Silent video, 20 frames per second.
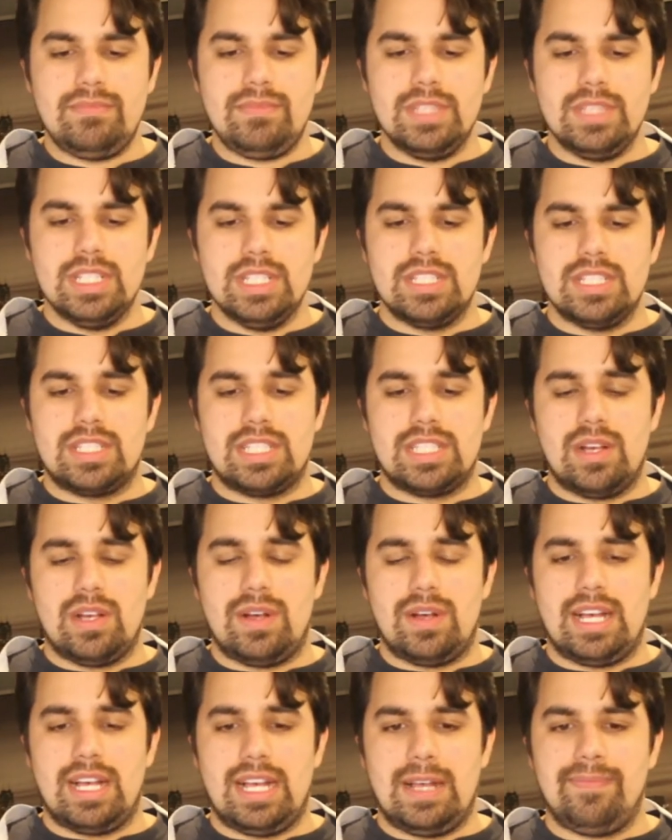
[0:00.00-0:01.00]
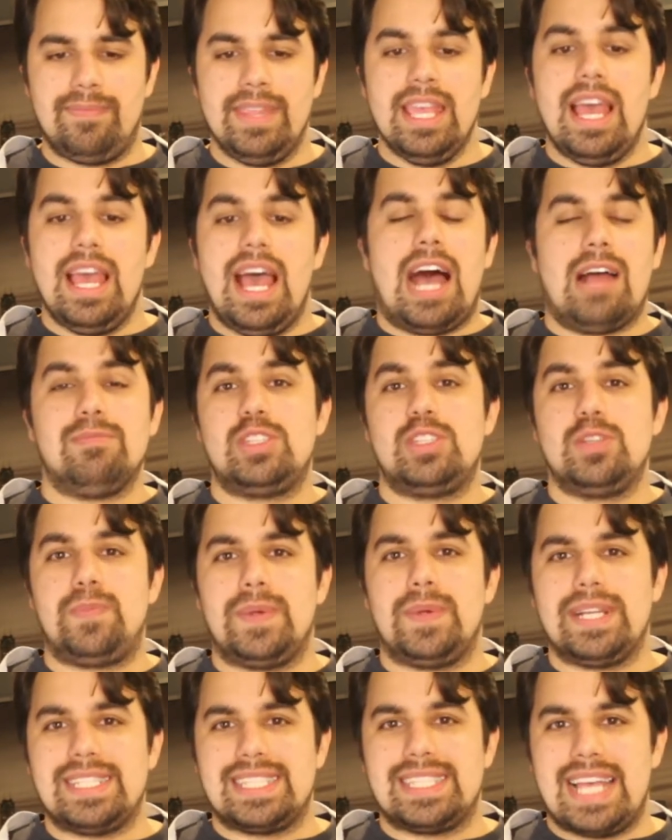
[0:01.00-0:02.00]
So I'm super
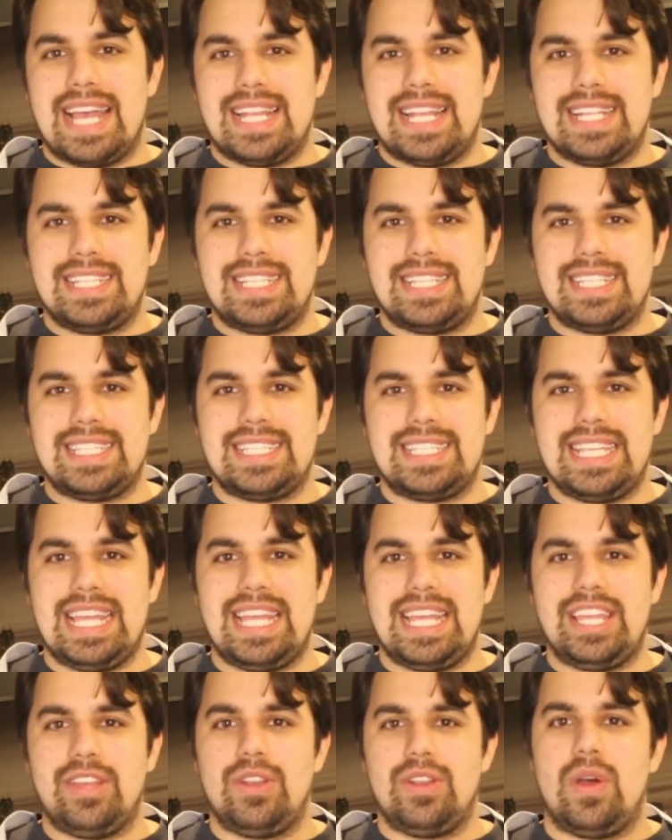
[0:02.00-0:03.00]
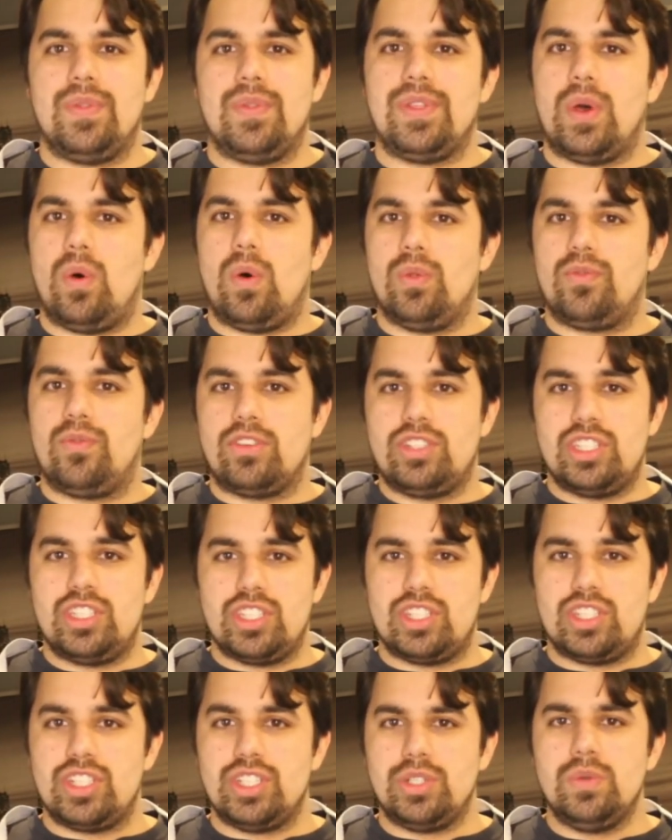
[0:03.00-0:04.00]
excited to see the old versus
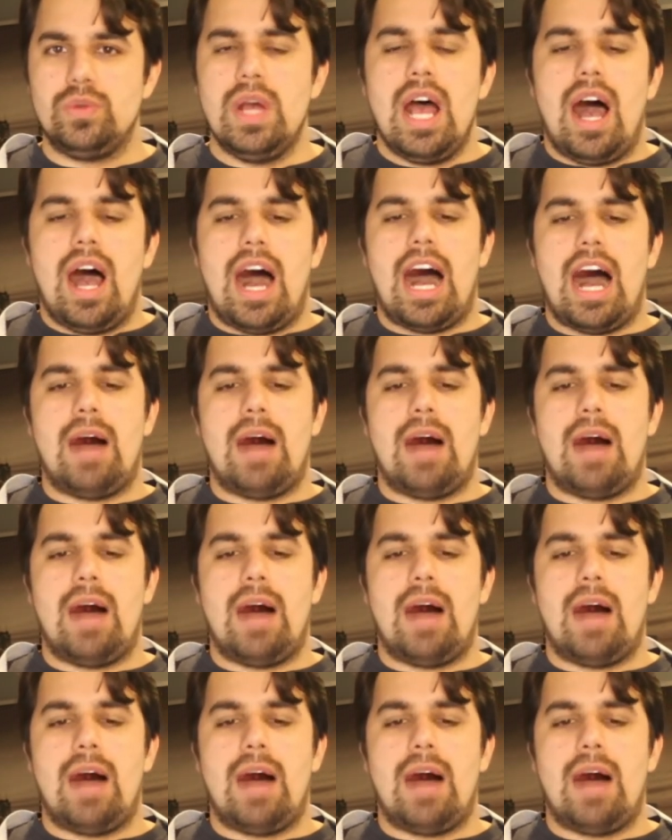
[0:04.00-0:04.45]
new. I